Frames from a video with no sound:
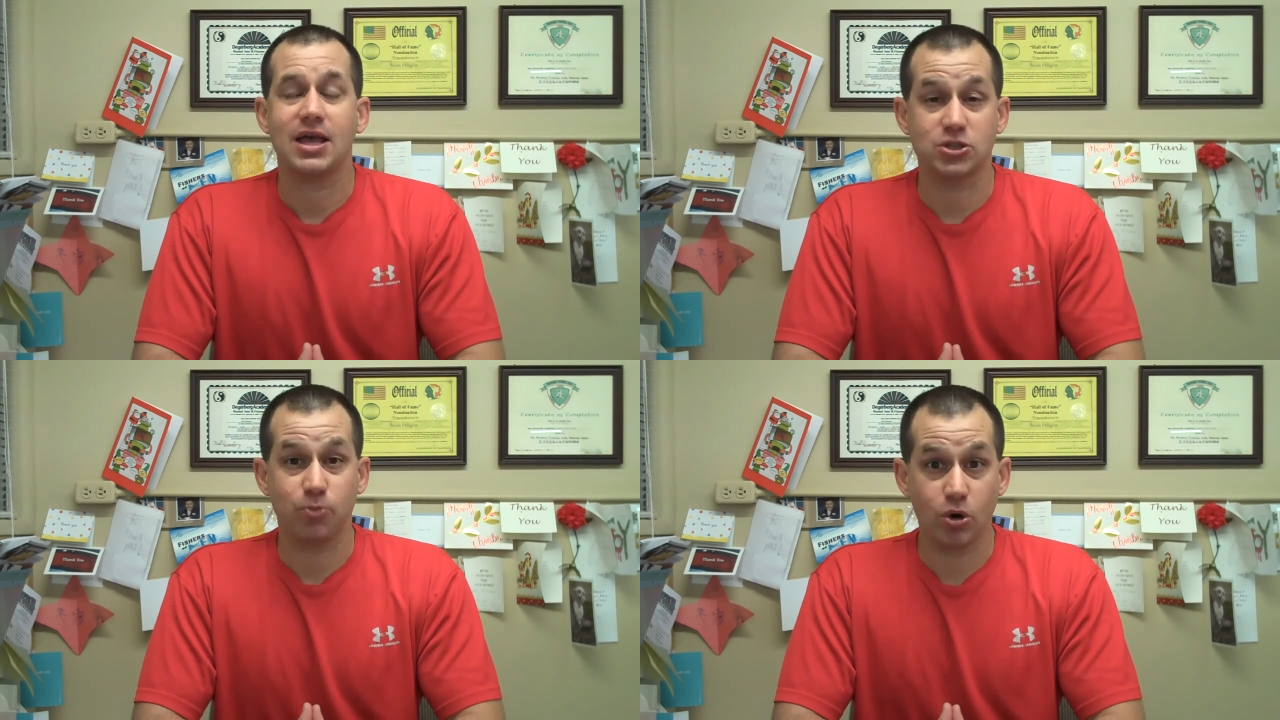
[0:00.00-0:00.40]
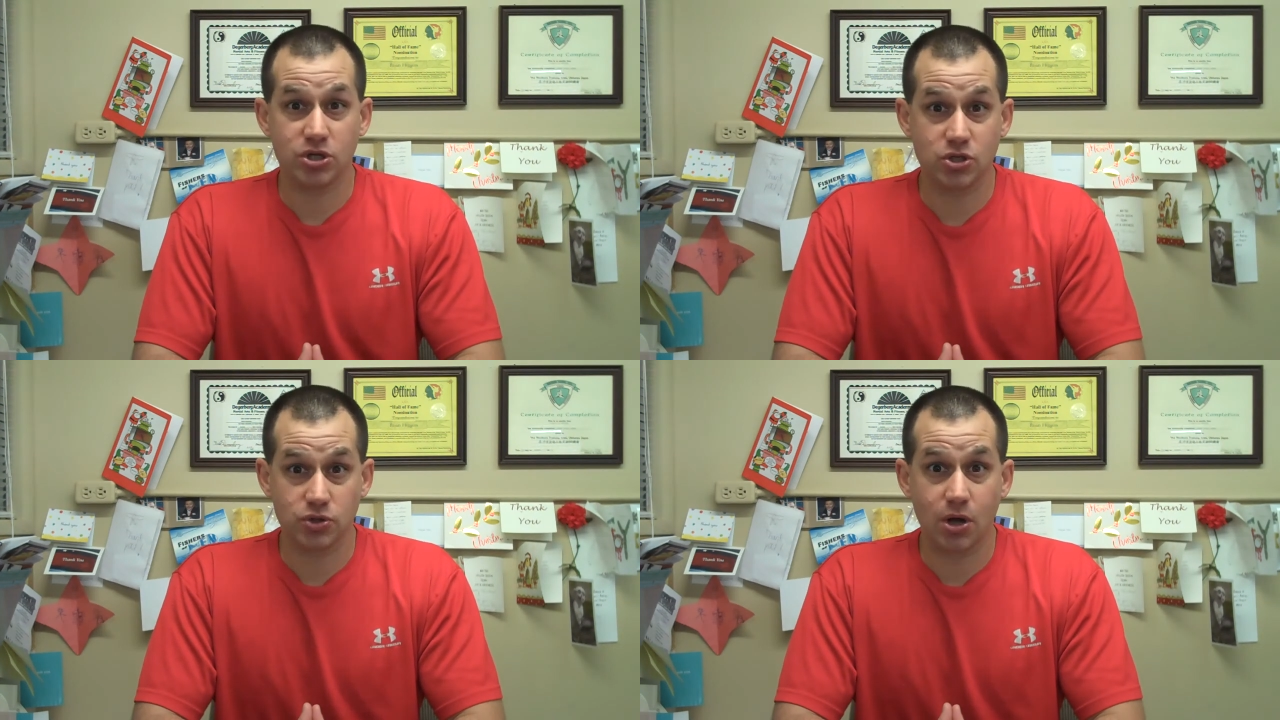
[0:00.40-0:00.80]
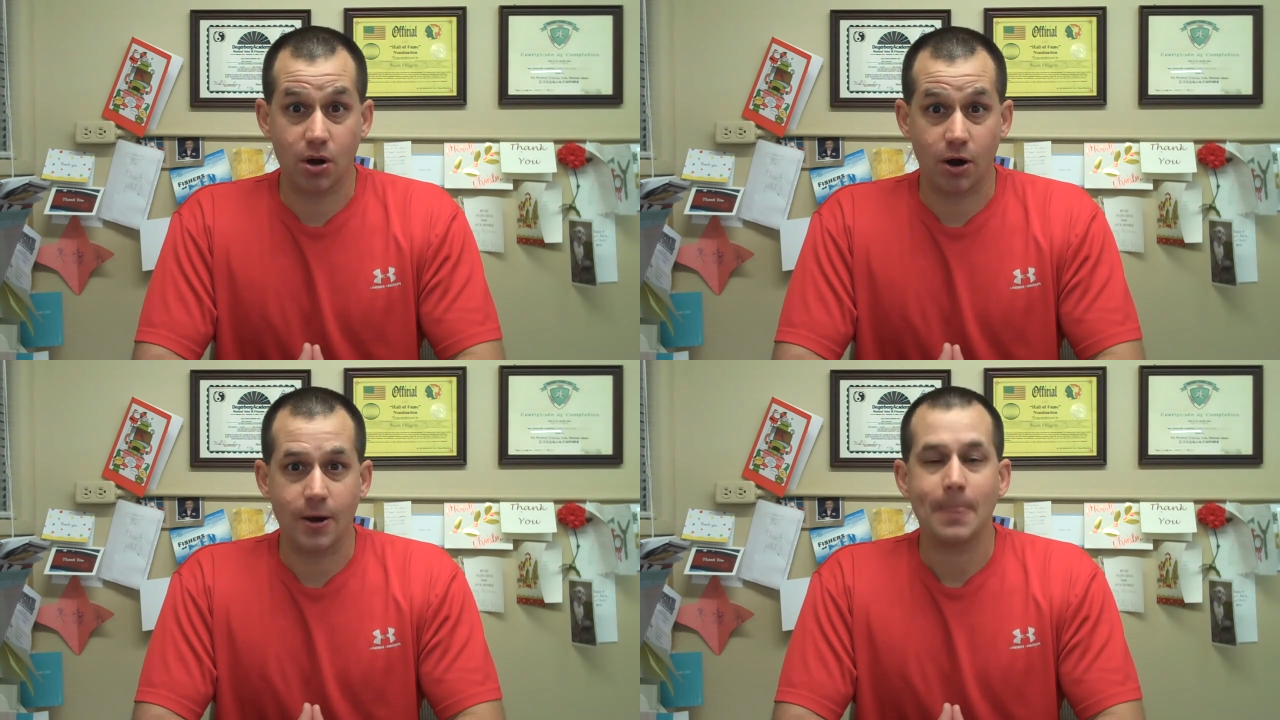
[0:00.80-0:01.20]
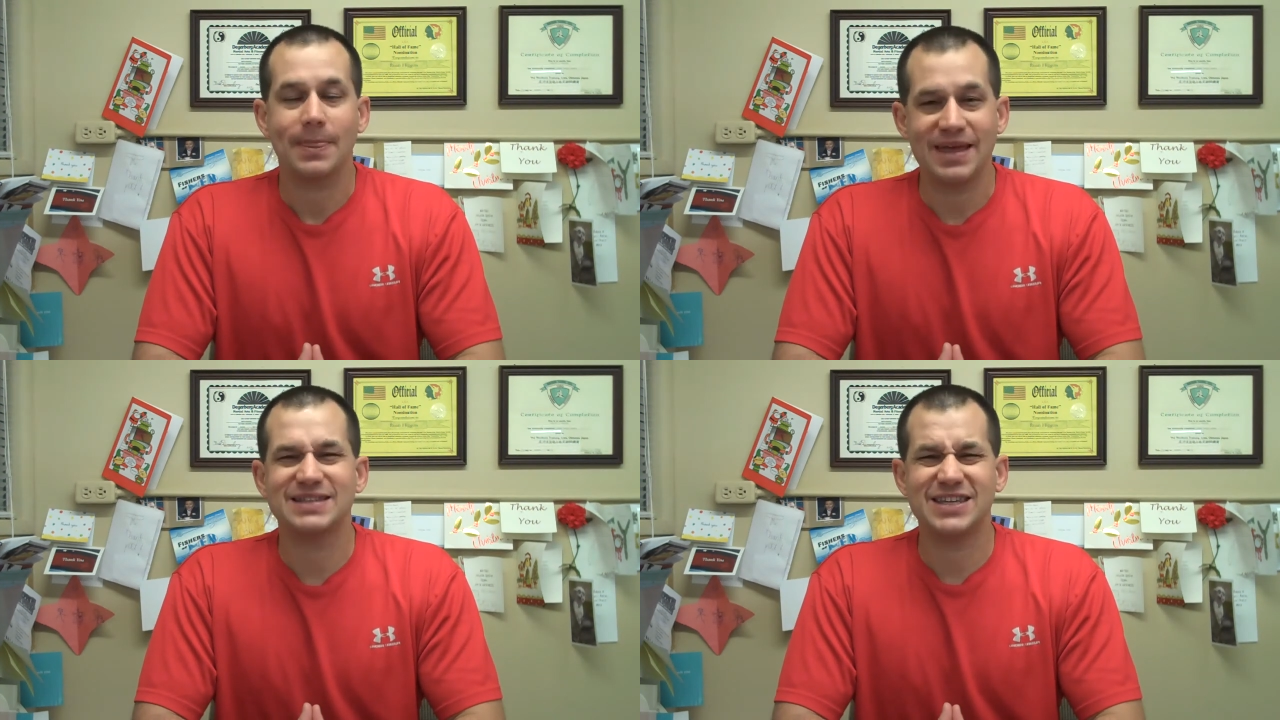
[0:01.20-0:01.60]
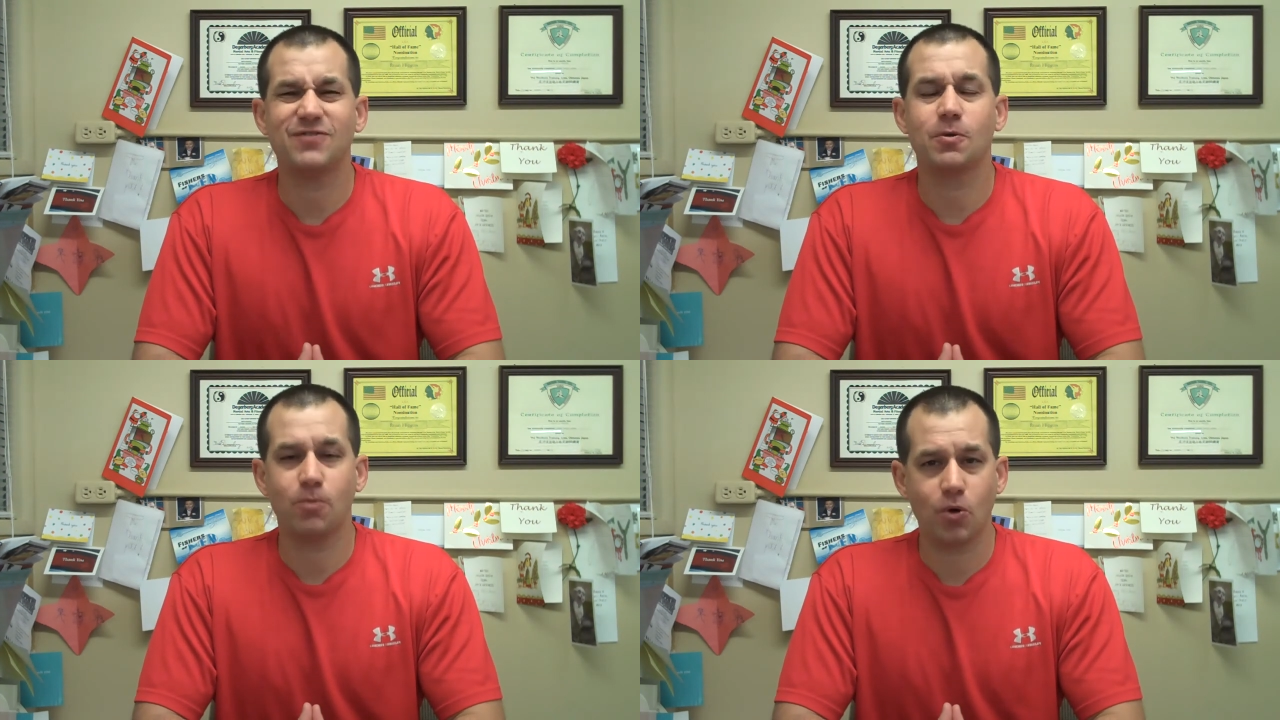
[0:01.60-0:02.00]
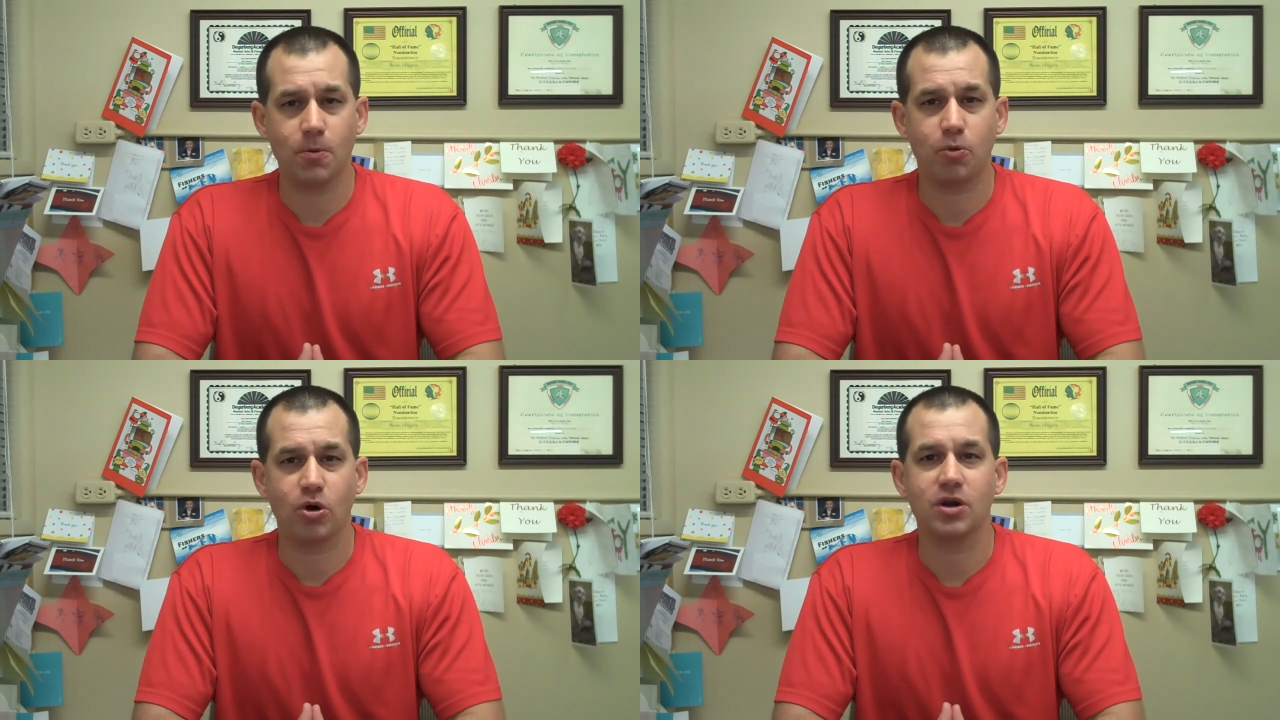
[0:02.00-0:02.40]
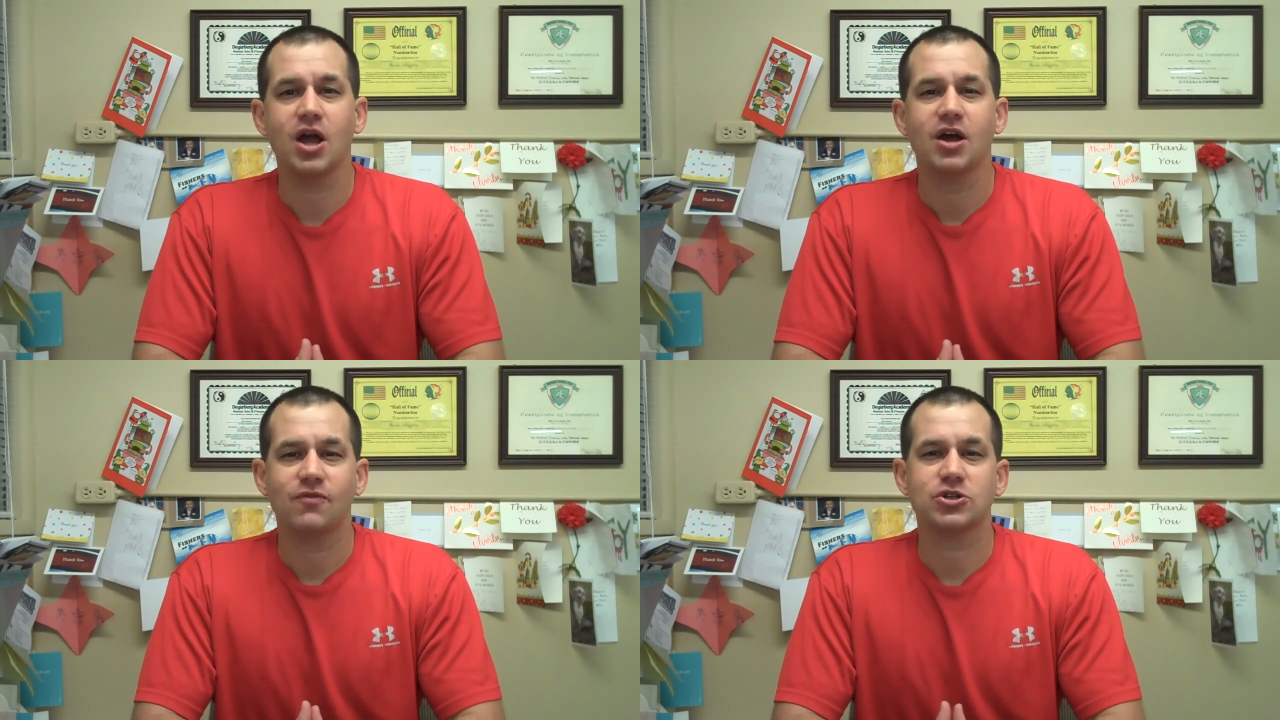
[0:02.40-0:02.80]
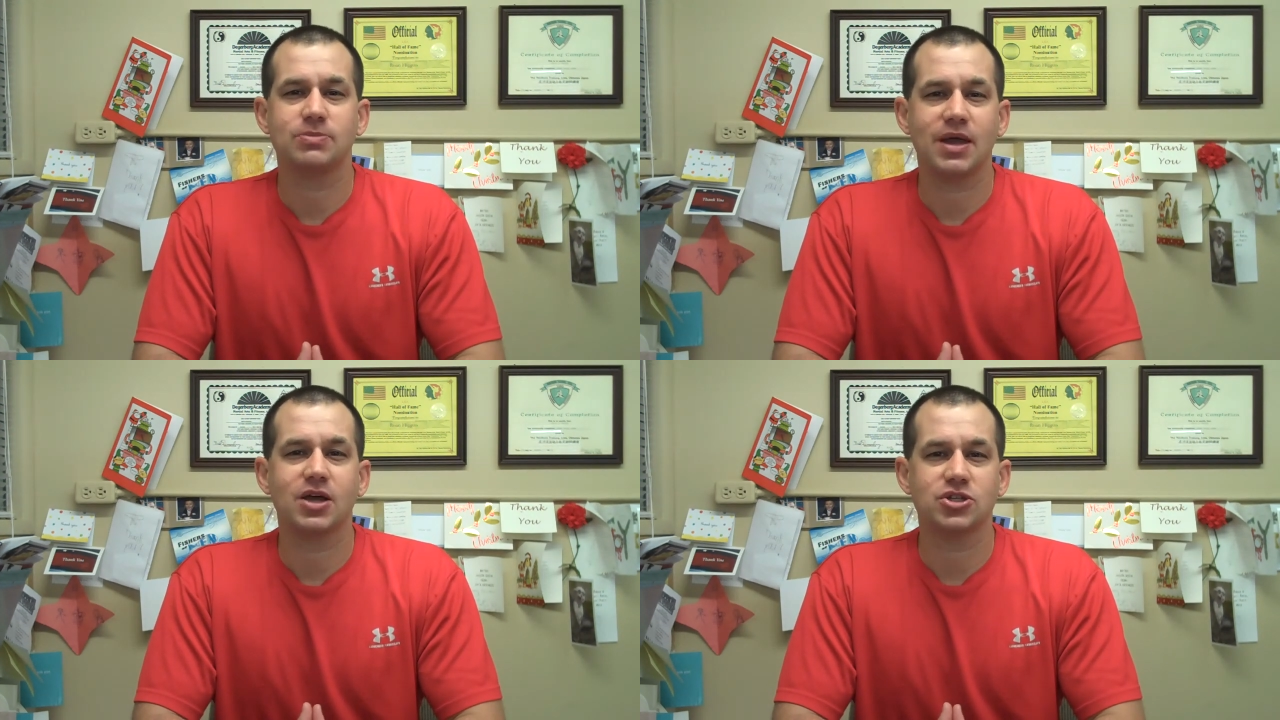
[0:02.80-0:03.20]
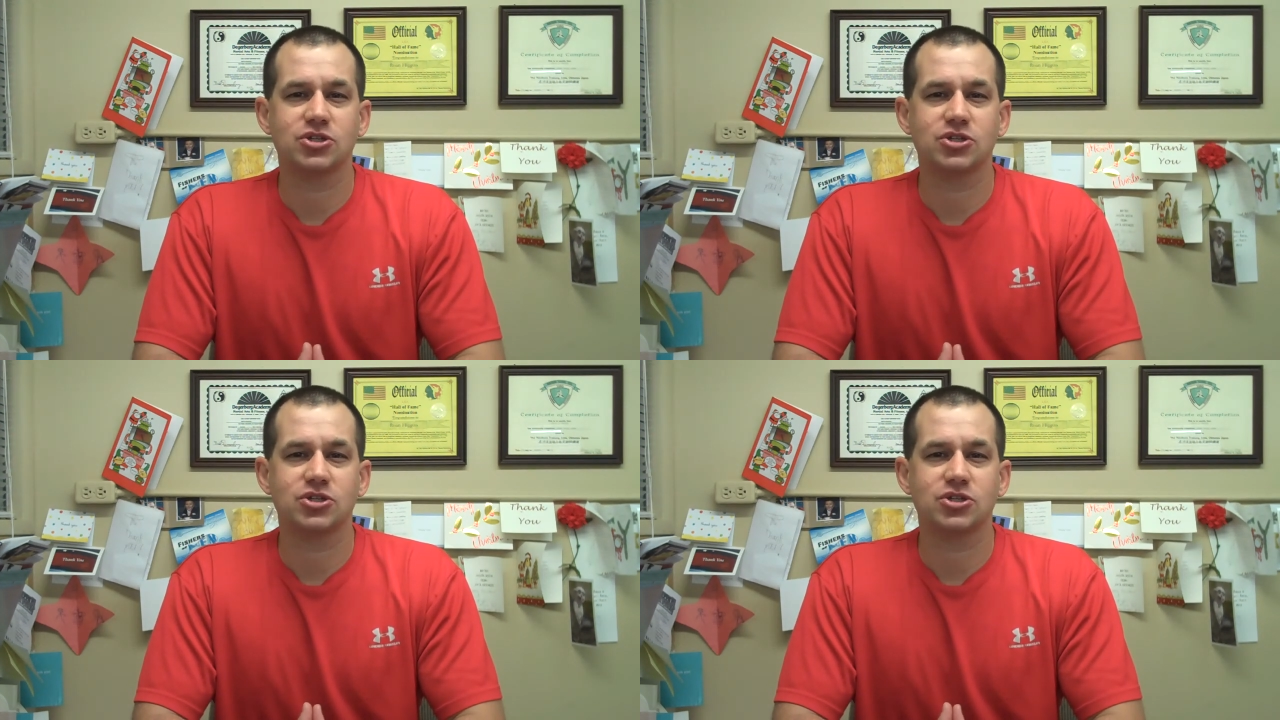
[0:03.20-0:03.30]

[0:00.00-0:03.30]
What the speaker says: as important as those are, it's even more important for us to make a